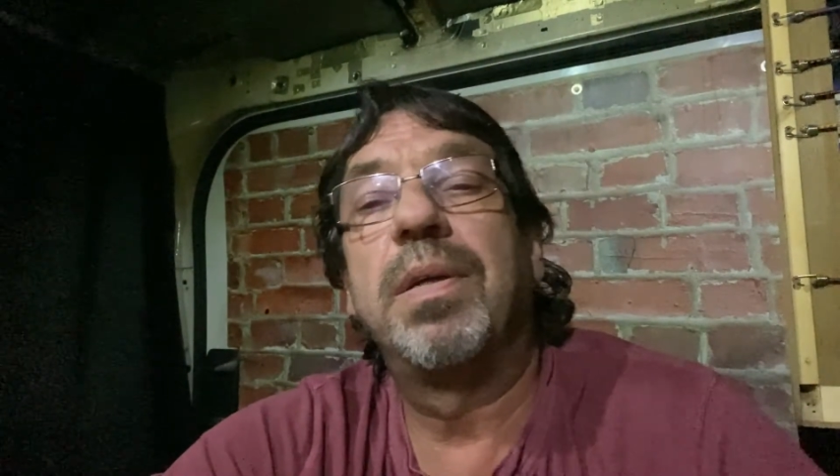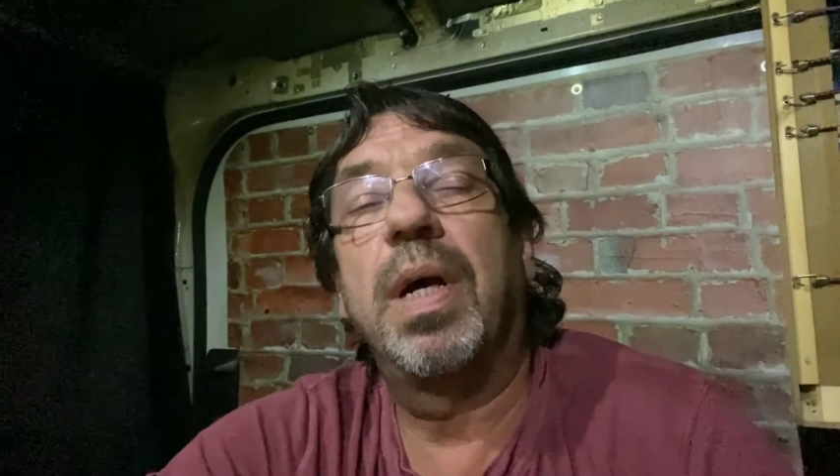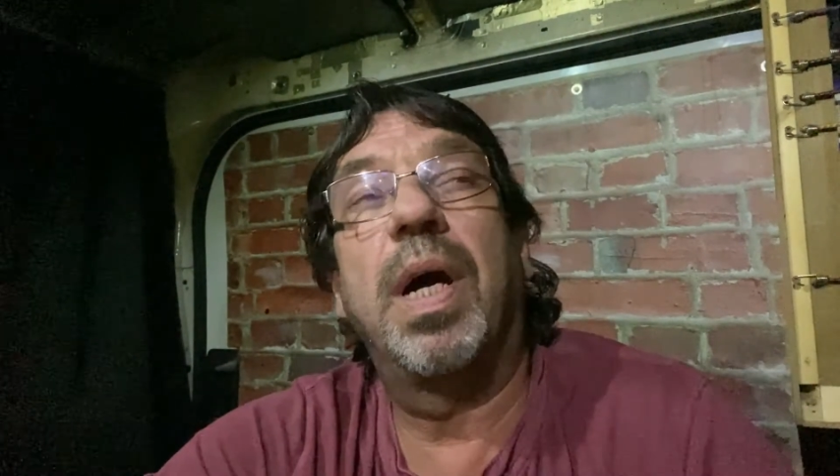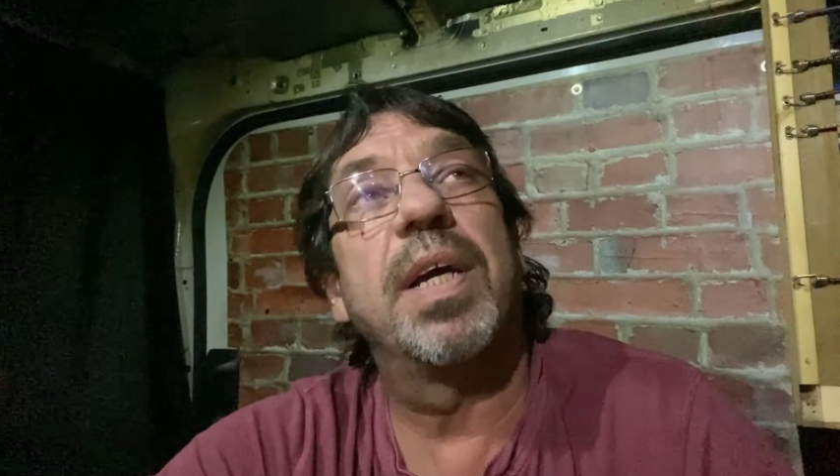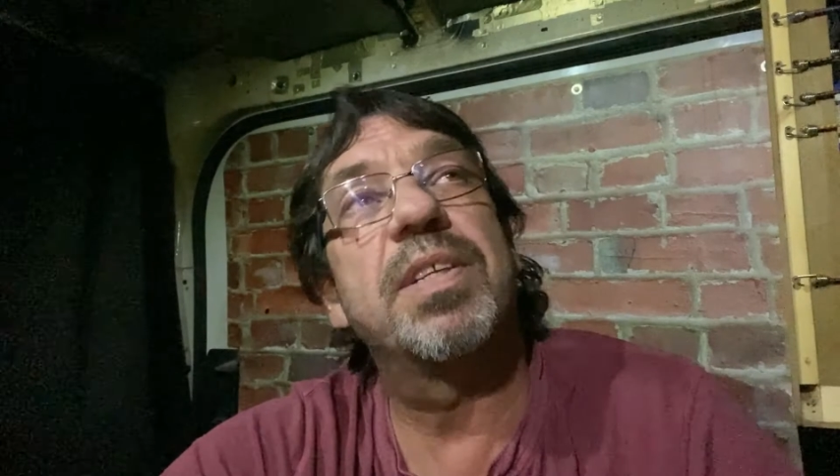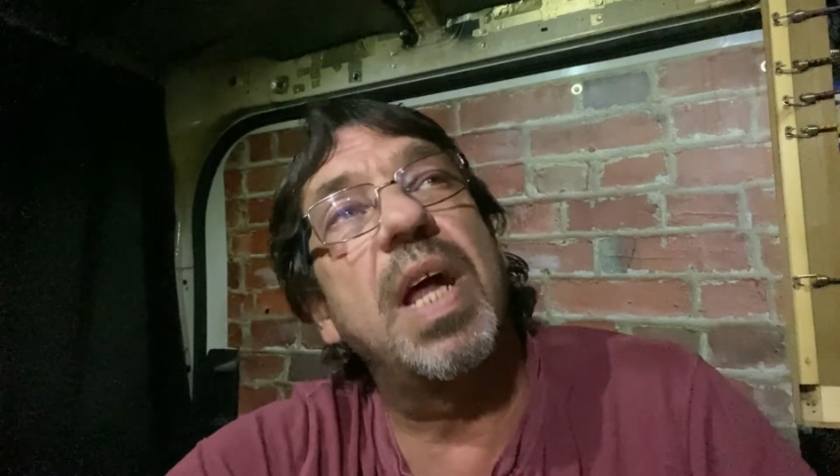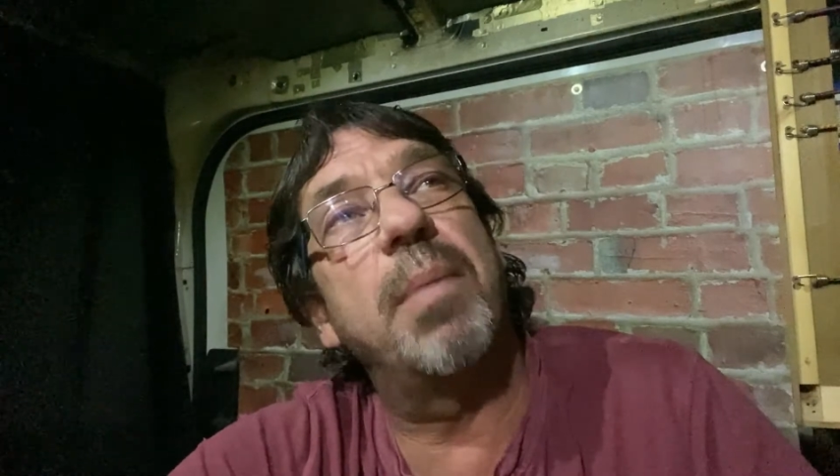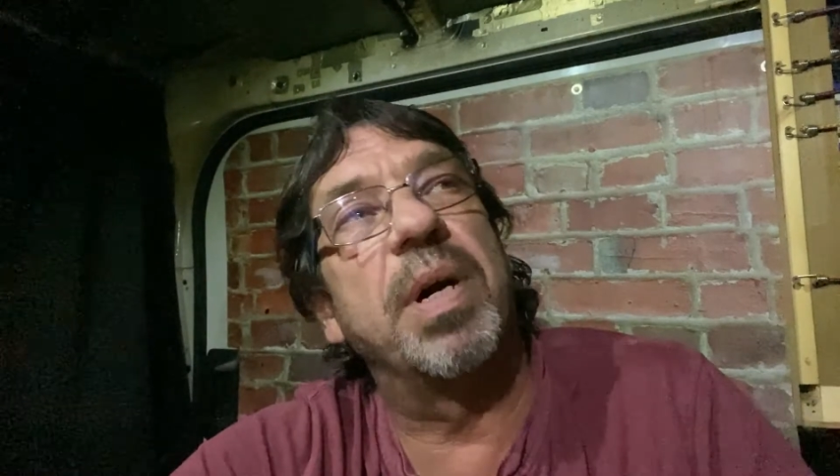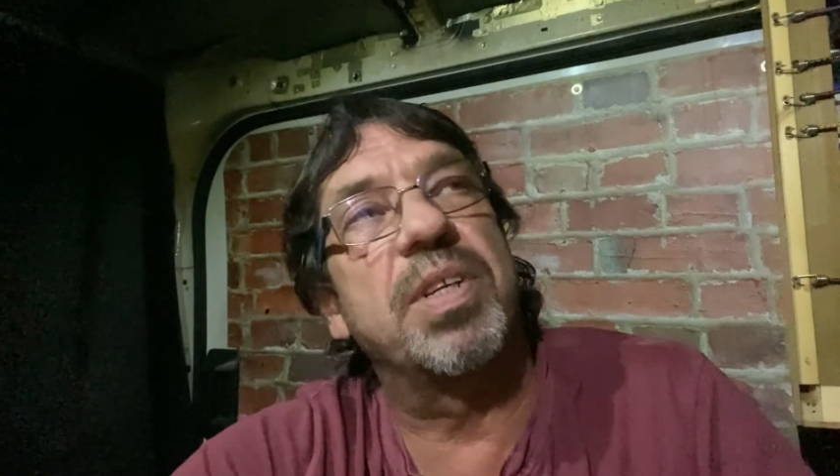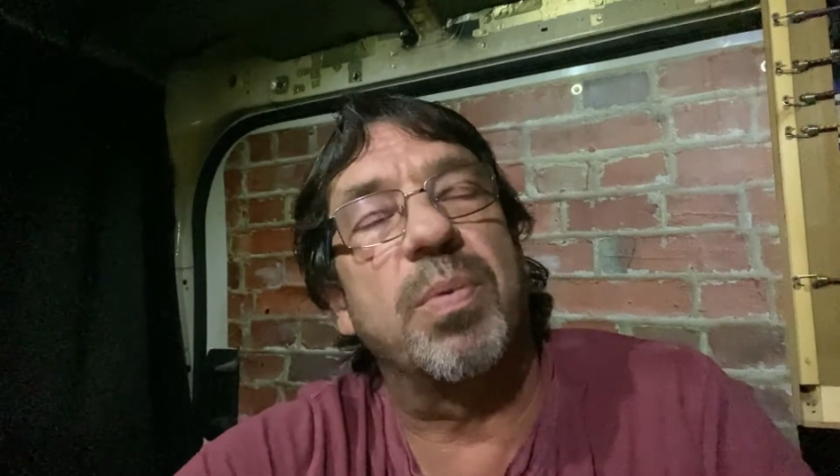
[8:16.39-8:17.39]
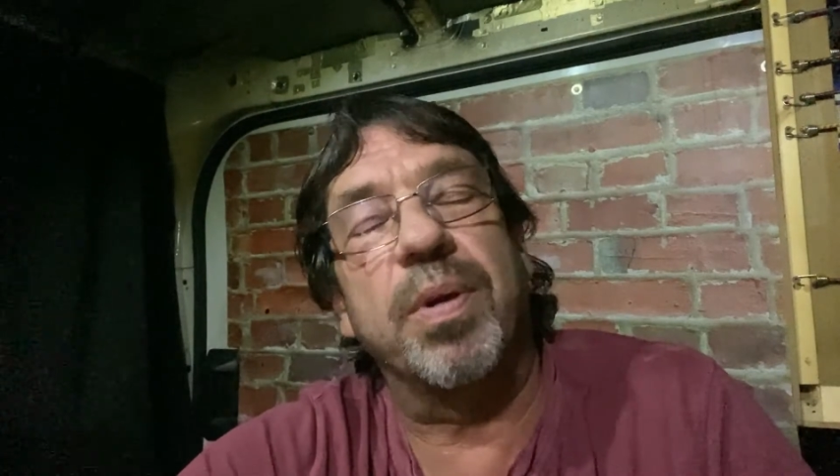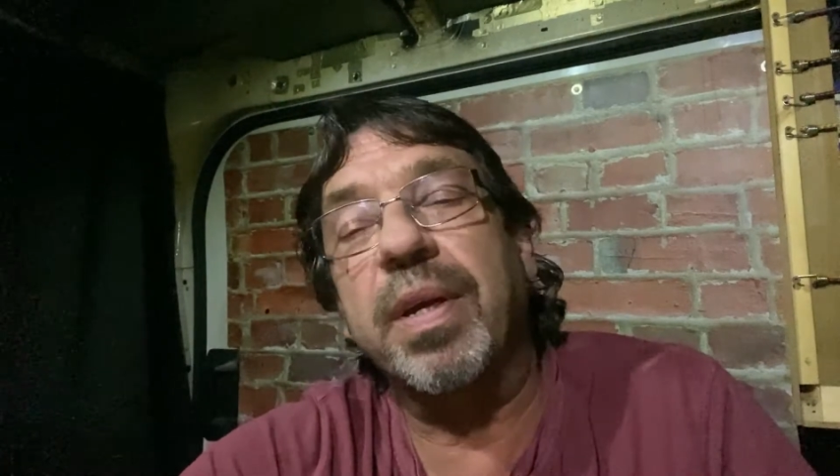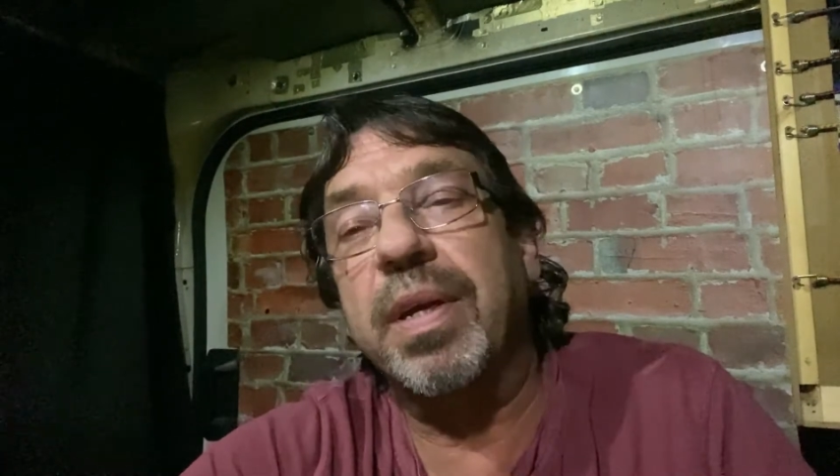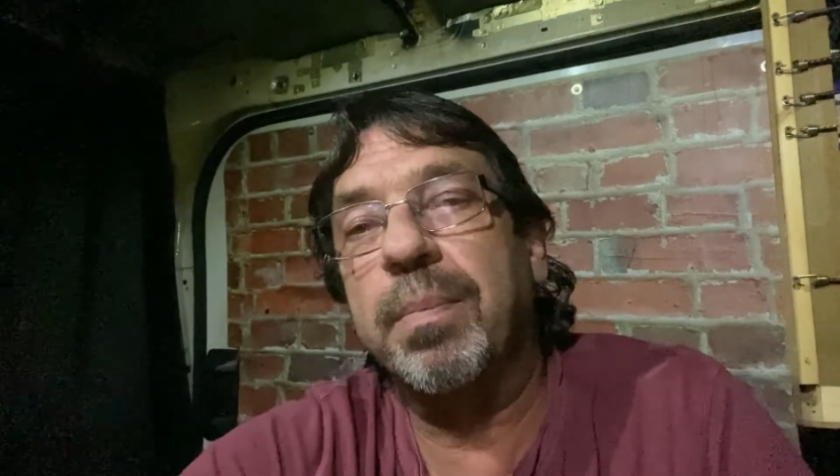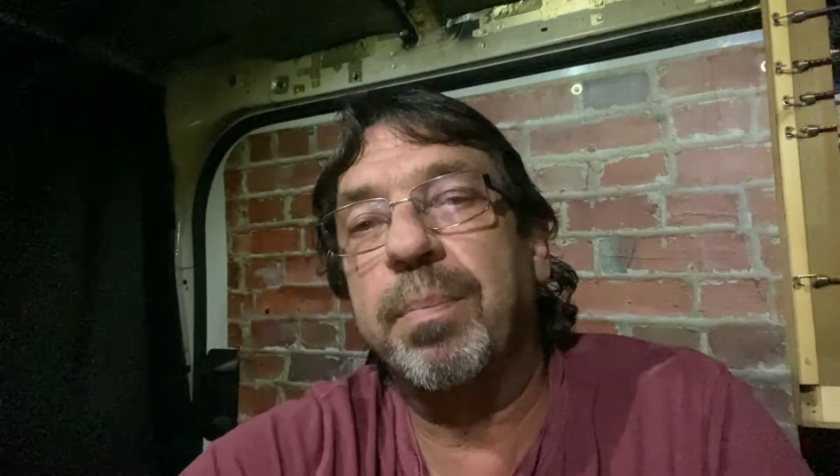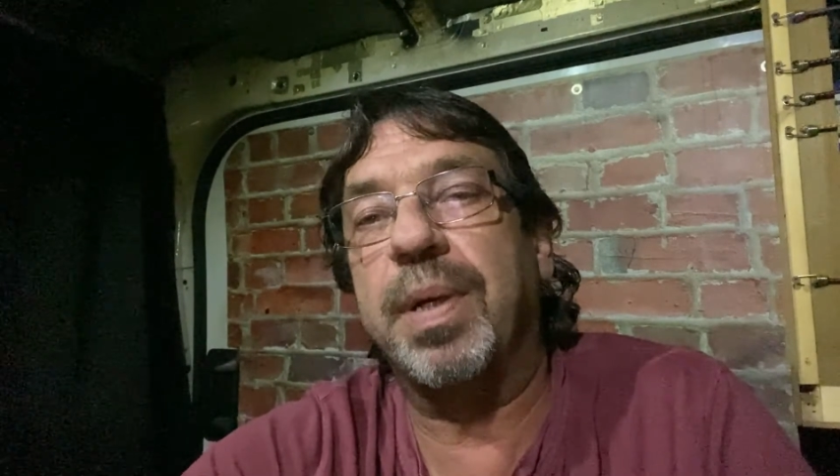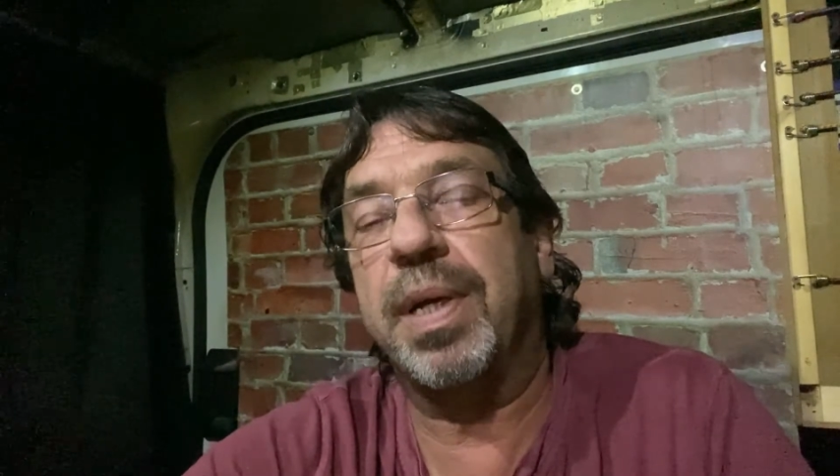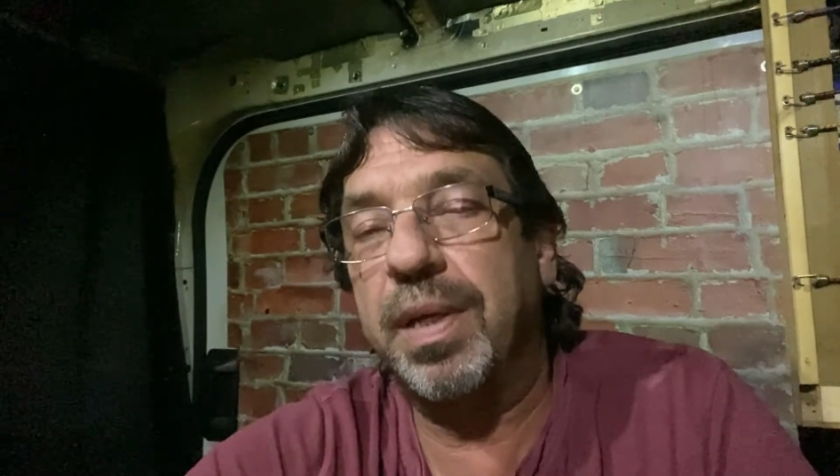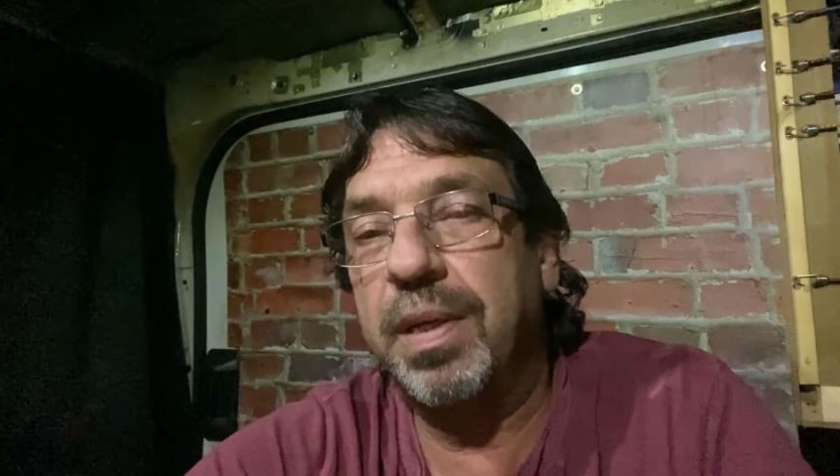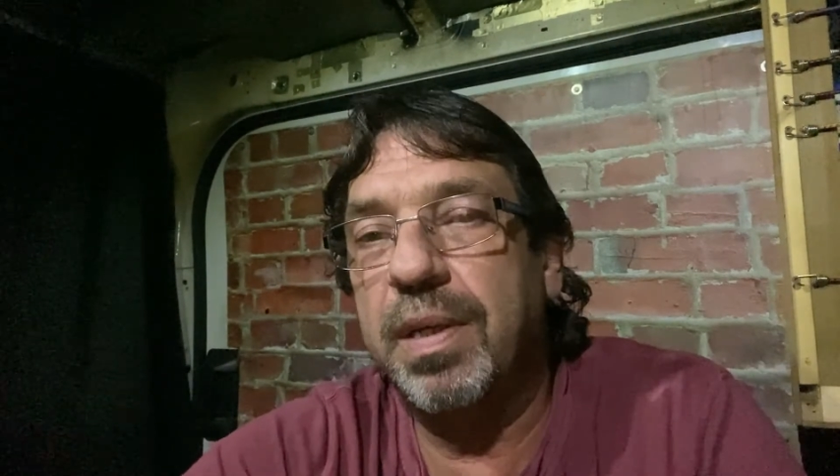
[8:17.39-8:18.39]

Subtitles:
It's not much work, but